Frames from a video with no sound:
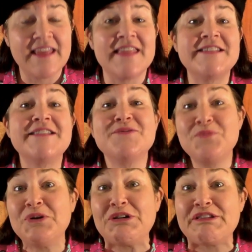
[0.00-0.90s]
This is
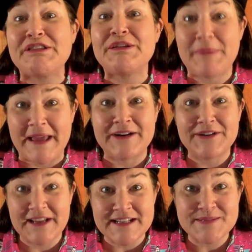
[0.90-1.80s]
Ruth Bader
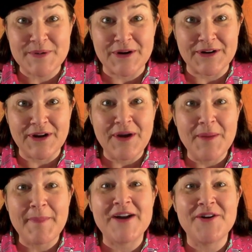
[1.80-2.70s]
Ginsburg,
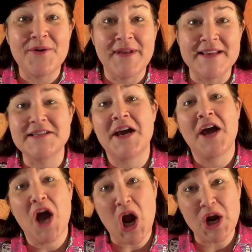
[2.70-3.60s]
better known as
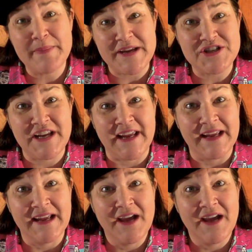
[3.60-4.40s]
RBG,